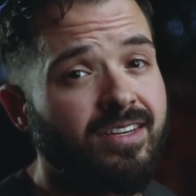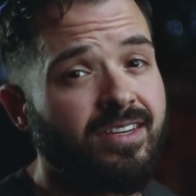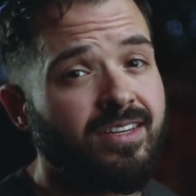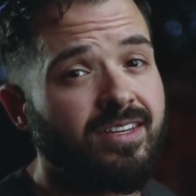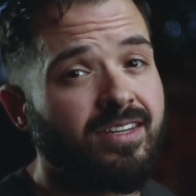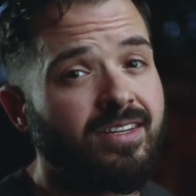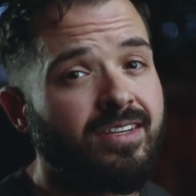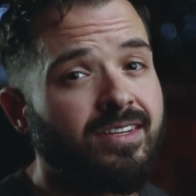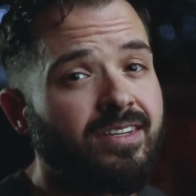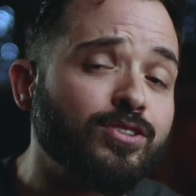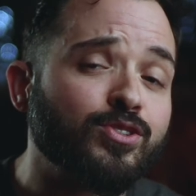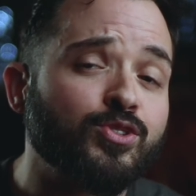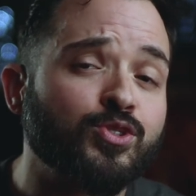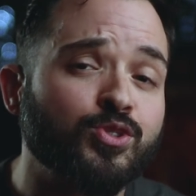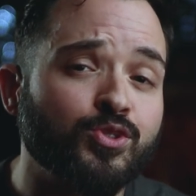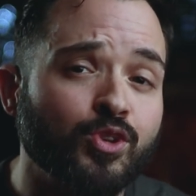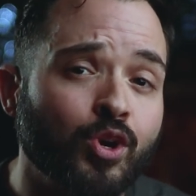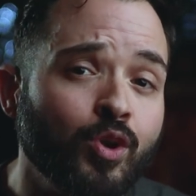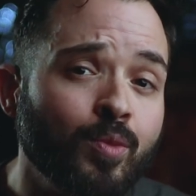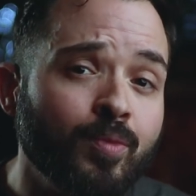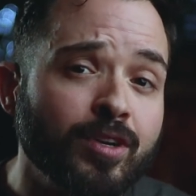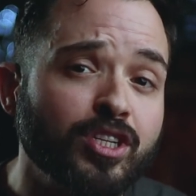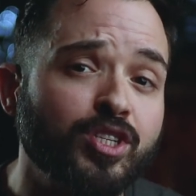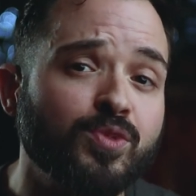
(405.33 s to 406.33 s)
I've got
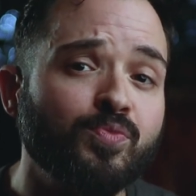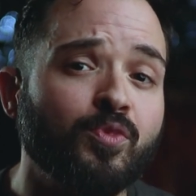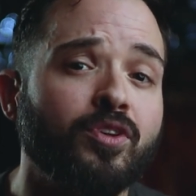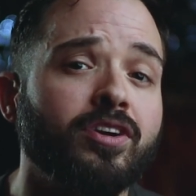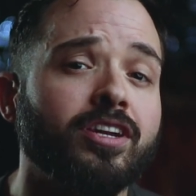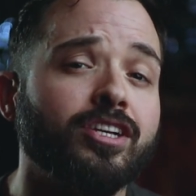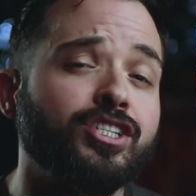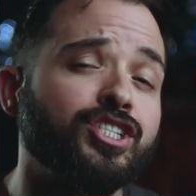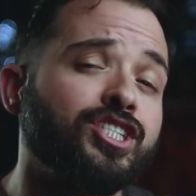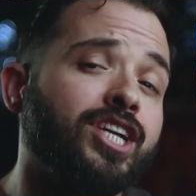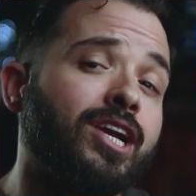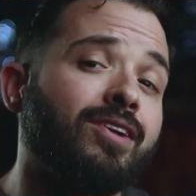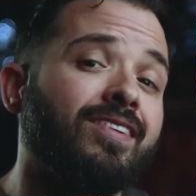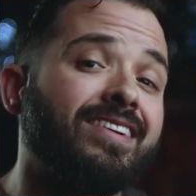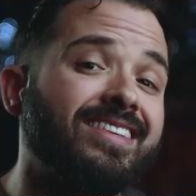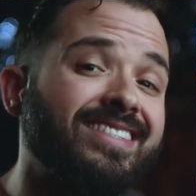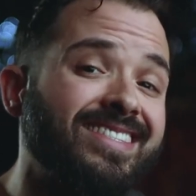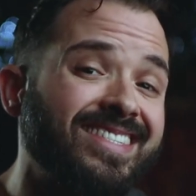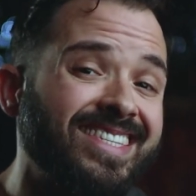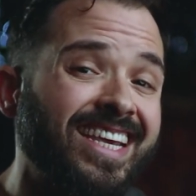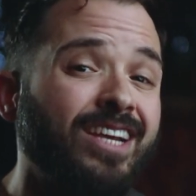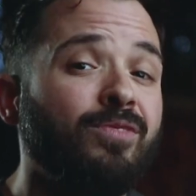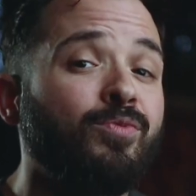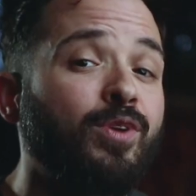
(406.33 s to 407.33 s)
so much more to share and
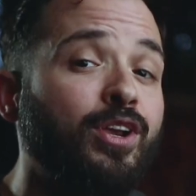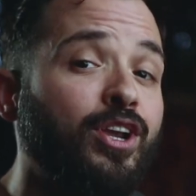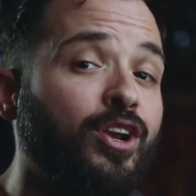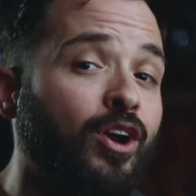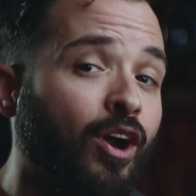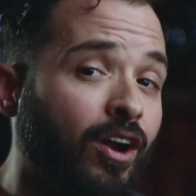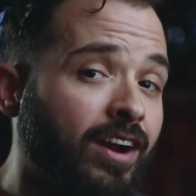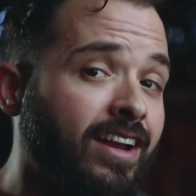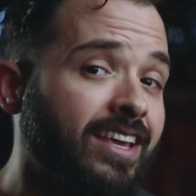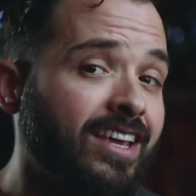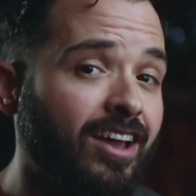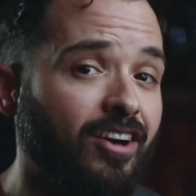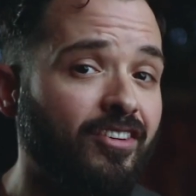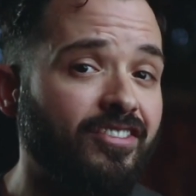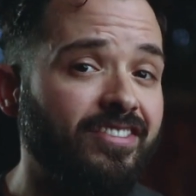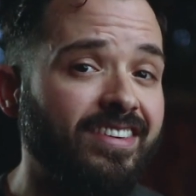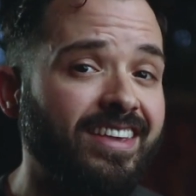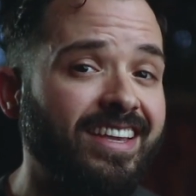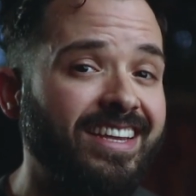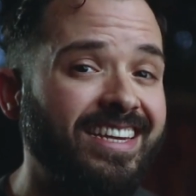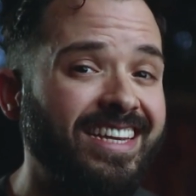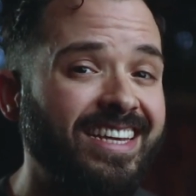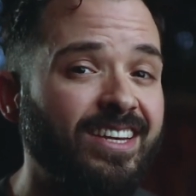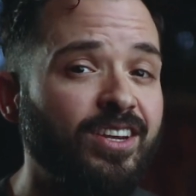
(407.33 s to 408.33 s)
say regarding
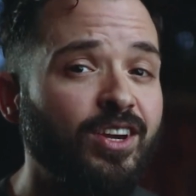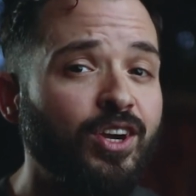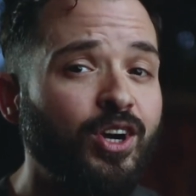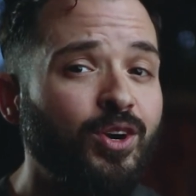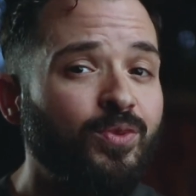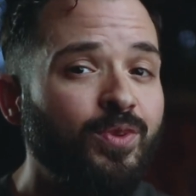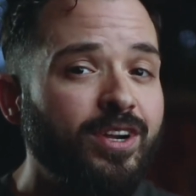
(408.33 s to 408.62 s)
L-theanine,